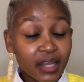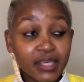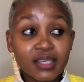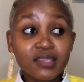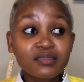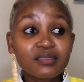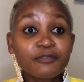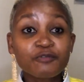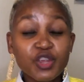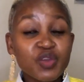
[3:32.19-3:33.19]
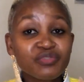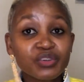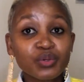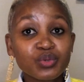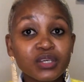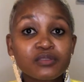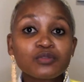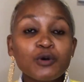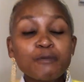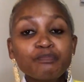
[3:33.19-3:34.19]
Like, it's very, very weird.
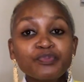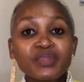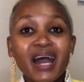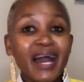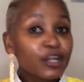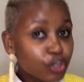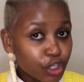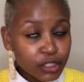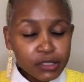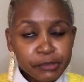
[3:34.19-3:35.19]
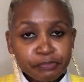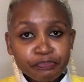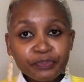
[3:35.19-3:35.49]
So, I cook.